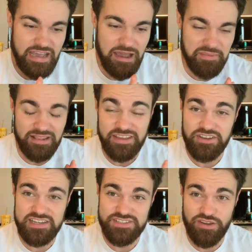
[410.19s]
And I'll let
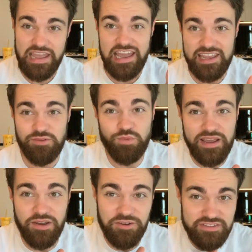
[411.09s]
you guys know how he
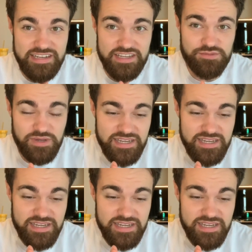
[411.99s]
went, hopefully next